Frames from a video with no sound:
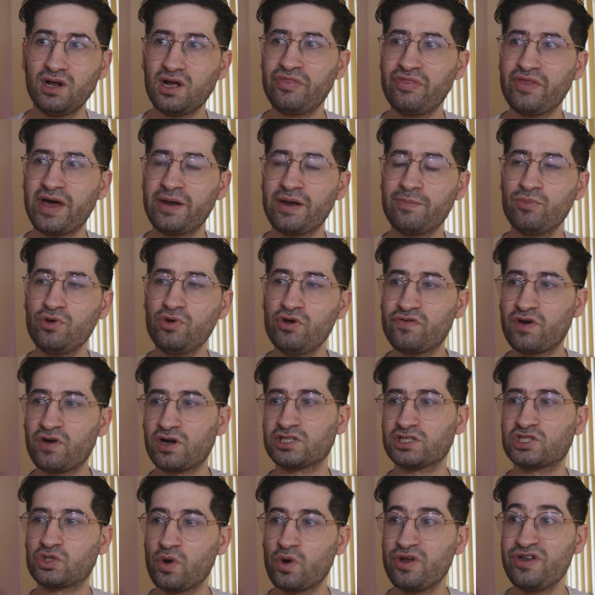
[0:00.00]
and then move
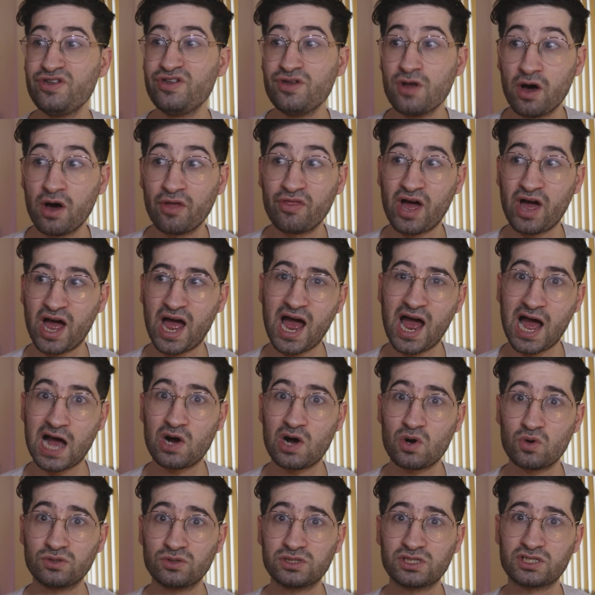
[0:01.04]
on to another
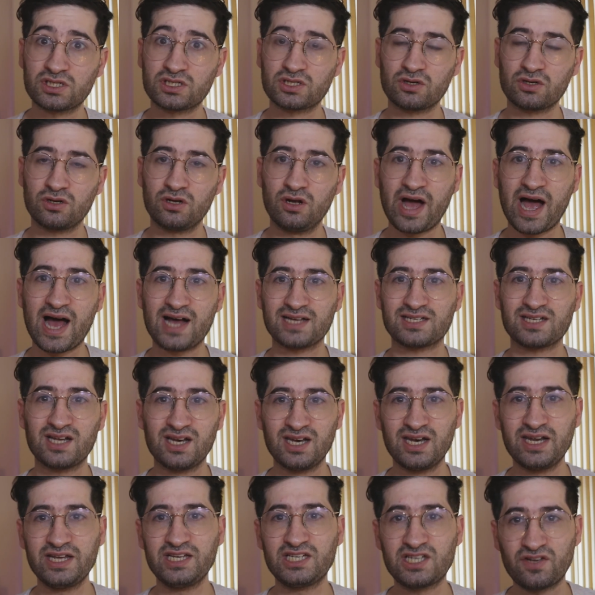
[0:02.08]
house that has
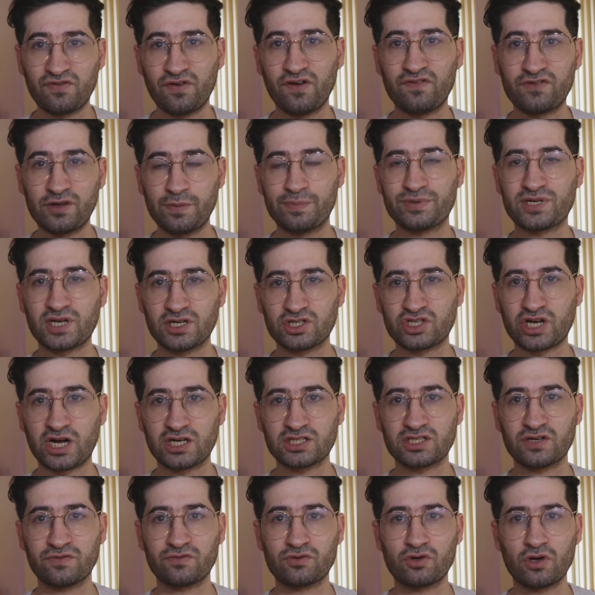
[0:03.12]
at least 50%
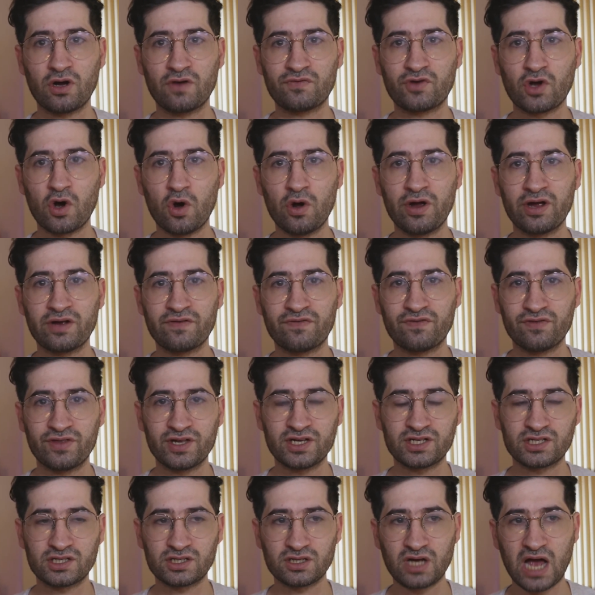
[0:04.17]
chance of going for
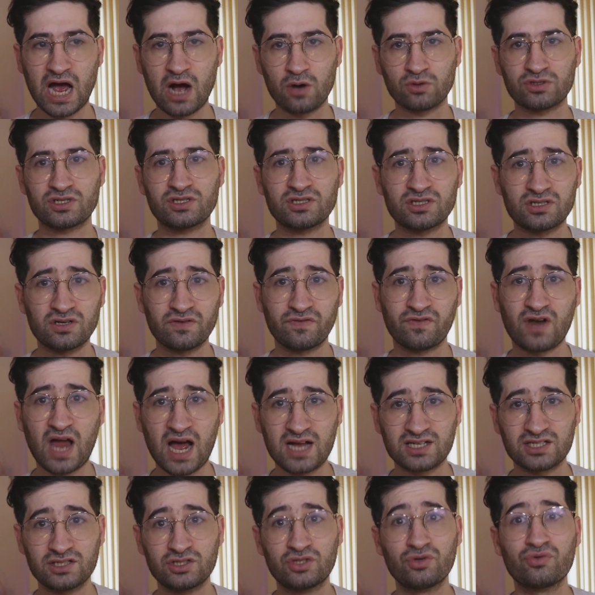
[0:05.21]
this house into
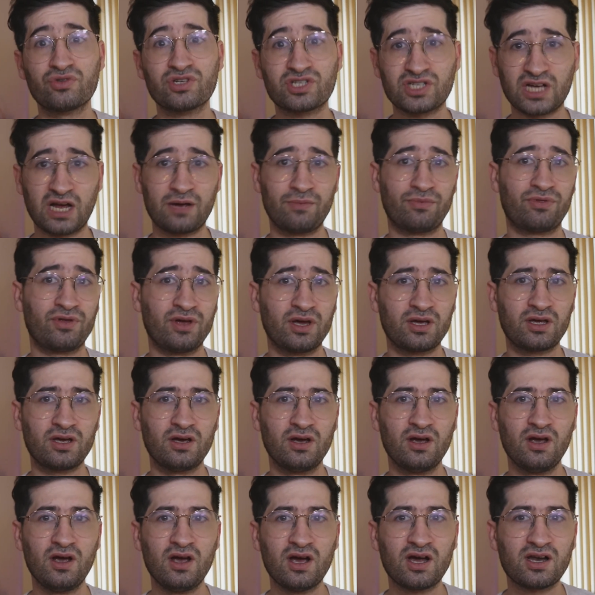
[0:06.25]
flats and do the same
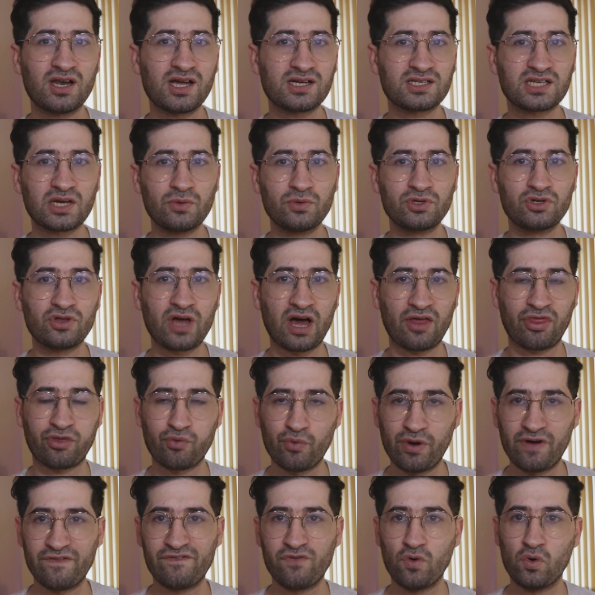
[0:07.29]
thing. And let's say we do that
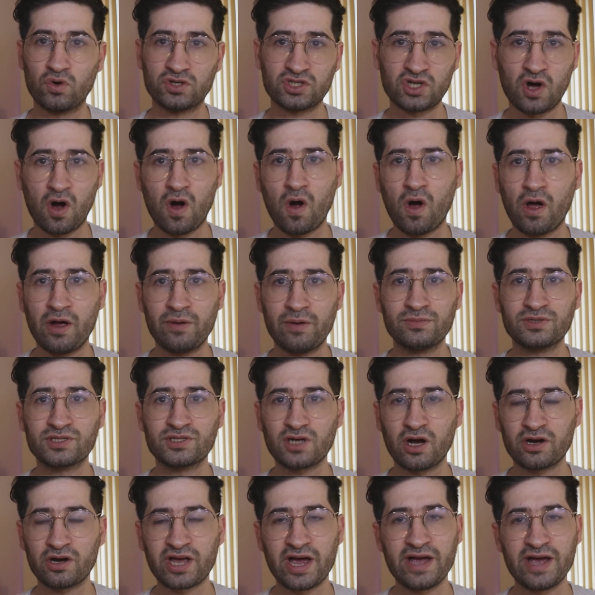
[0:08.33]
3 or 4
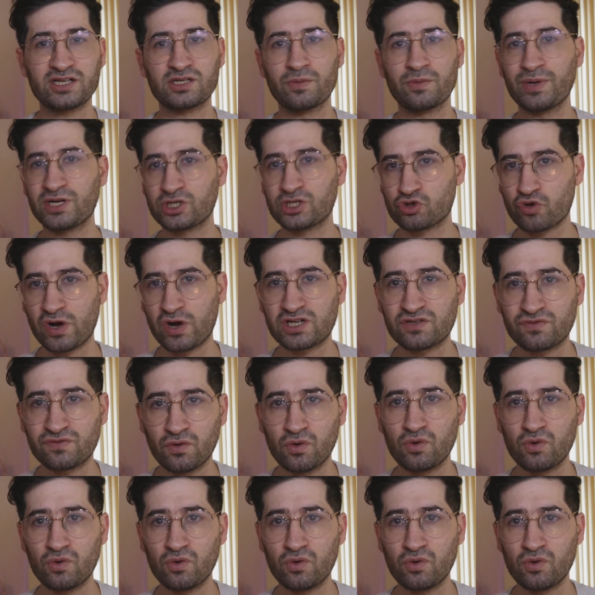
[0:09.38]
times. Okay, it's a bit stressful.